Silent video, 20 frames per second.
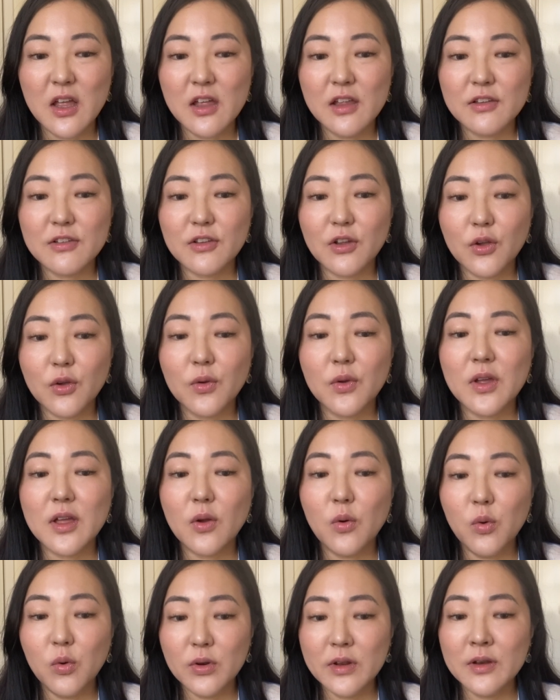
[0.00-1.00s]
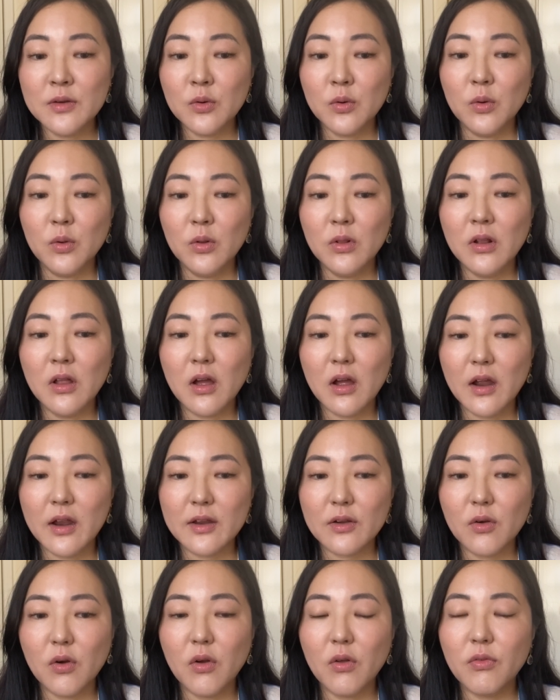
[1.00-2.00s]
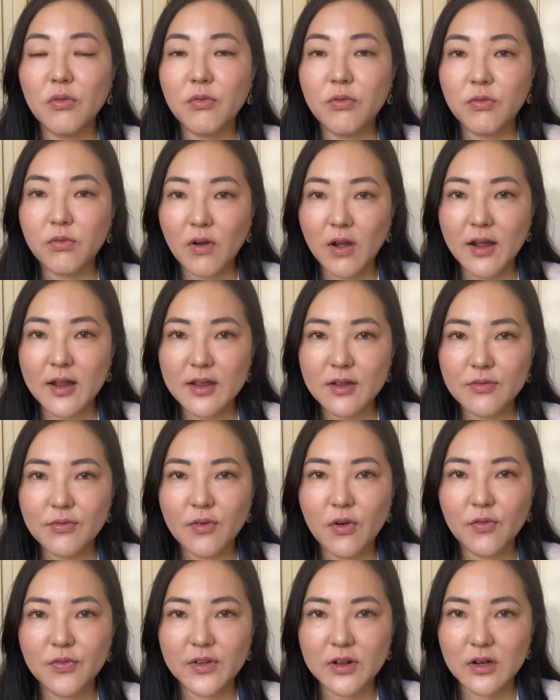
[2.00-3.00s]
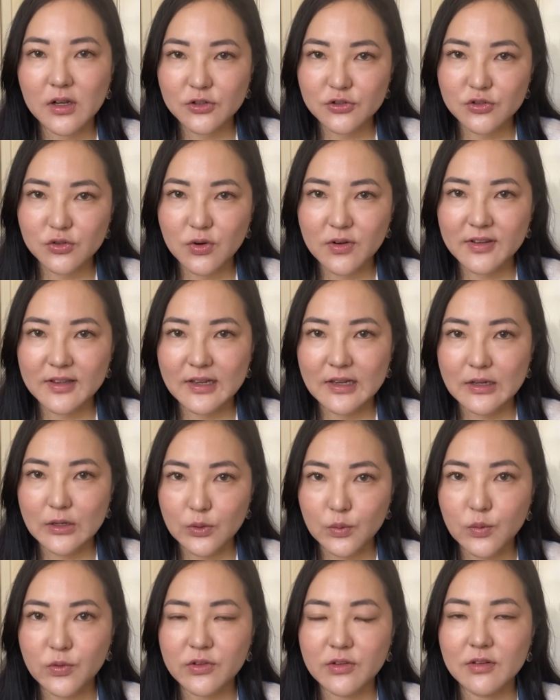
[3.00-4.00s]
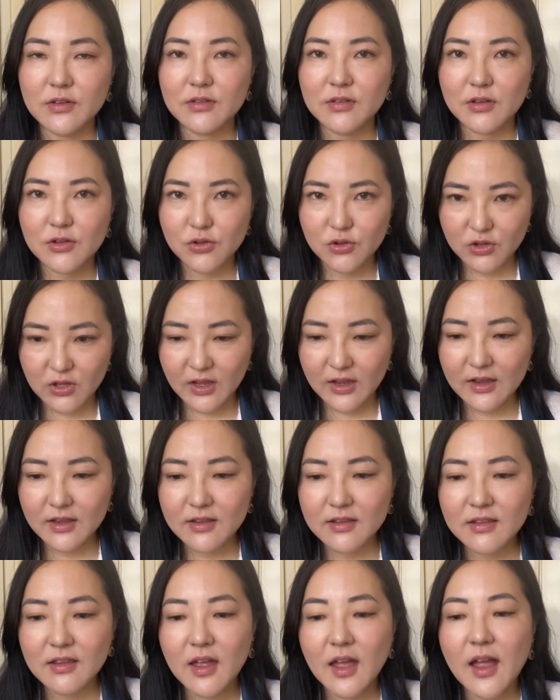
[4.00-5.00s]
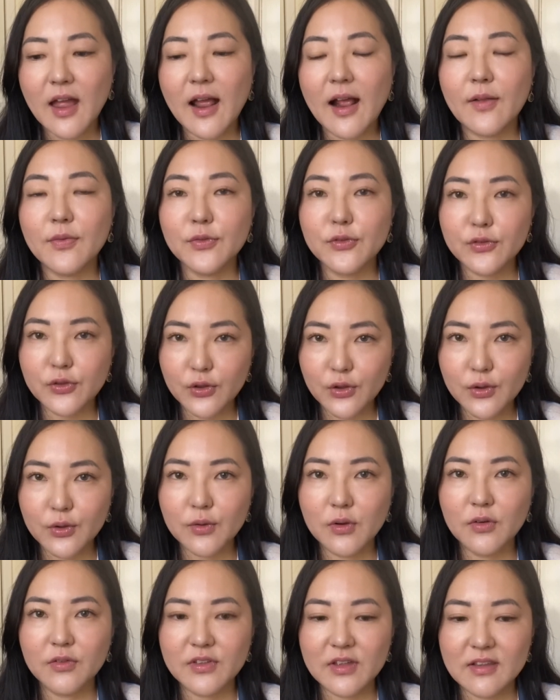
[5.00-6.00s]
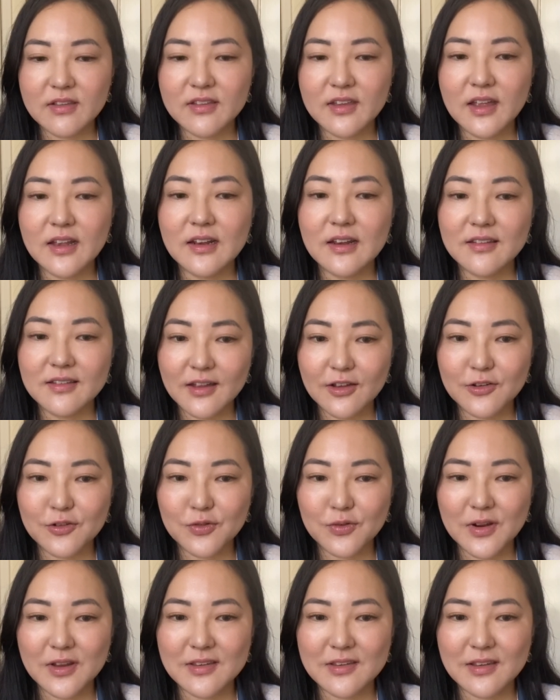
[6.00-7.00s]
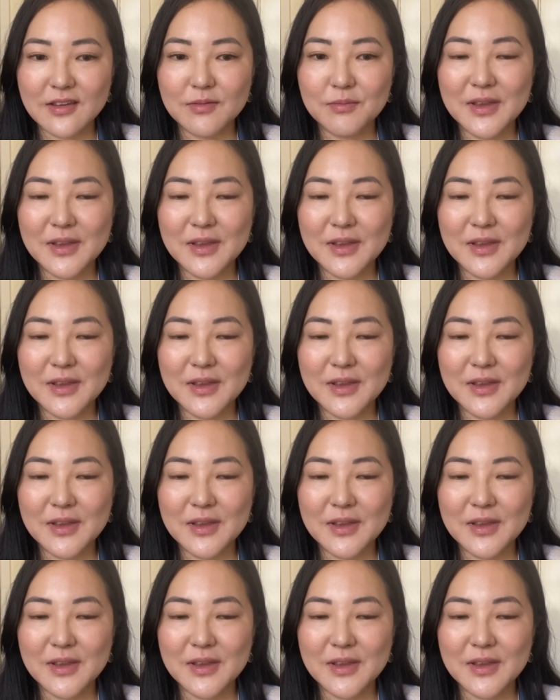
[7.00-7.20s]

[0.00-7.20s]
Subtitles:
So all in all, I got 5 of the Luxuriously Lucent shades and 2 of the Insanely Saturated,